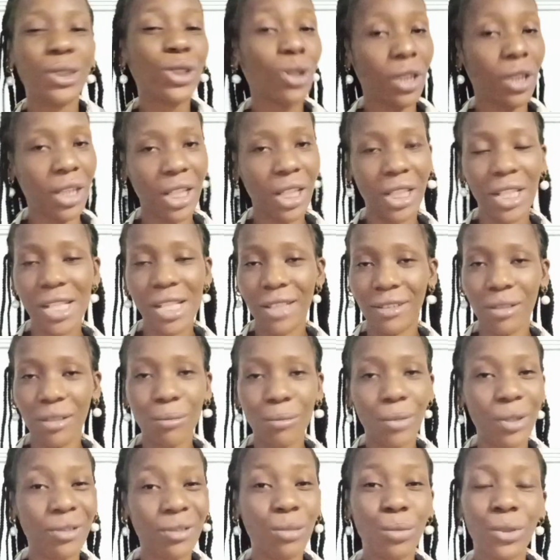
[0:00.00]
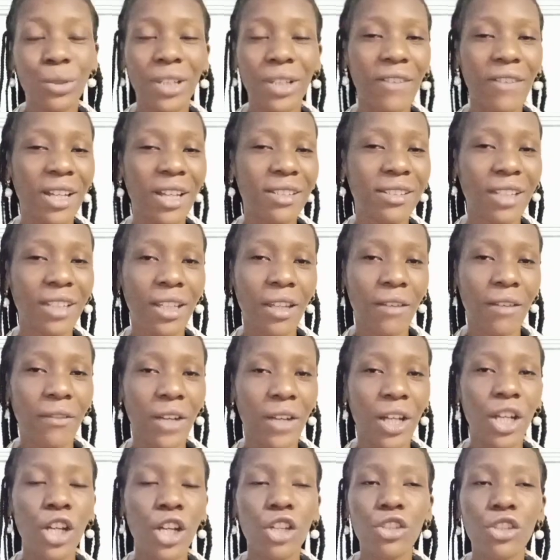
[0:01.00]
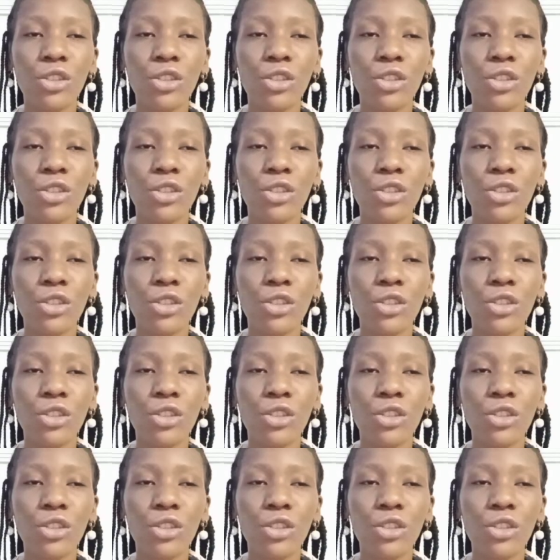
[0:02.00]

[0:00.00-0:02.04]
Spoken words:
Nothing is impossible. Never say never.